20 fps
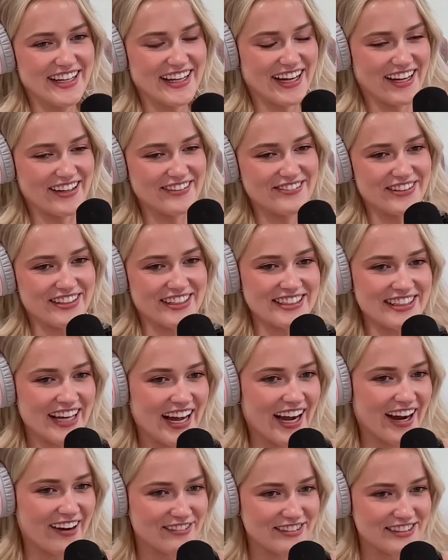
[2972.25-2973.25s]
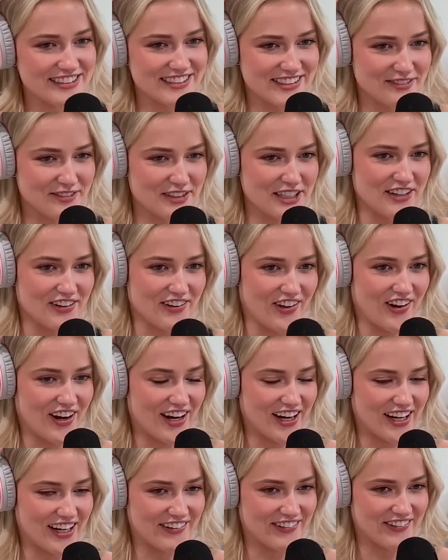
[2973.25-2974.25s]
I feel like that happens to me a
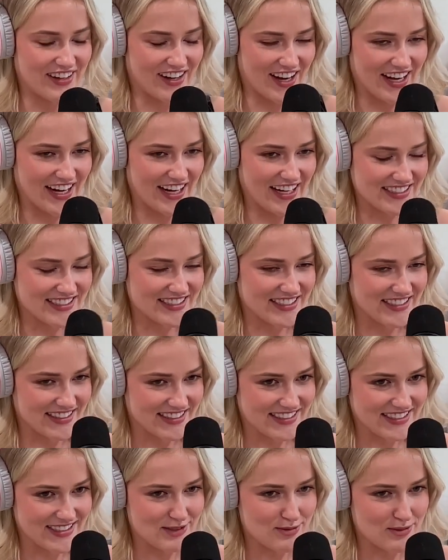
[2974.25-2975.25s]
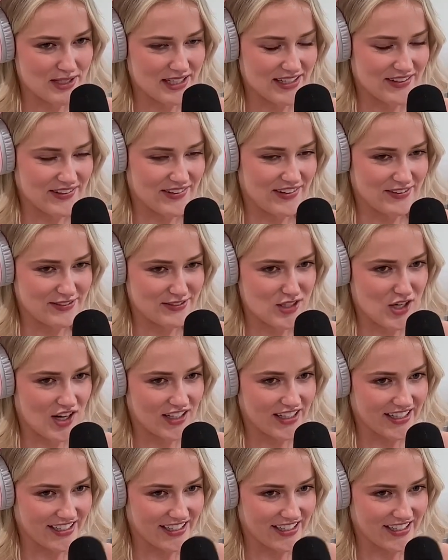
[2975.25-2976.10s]
lot, where I accidentally spit while I'm talking